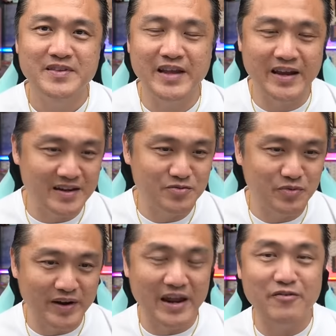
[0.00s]
That is
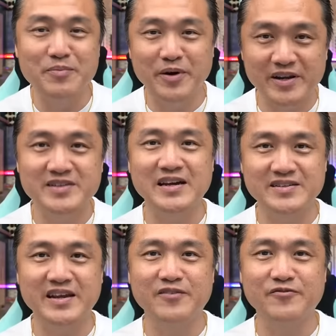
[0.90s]
what everybody is
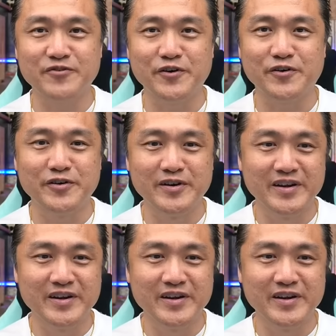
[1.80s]
asking for.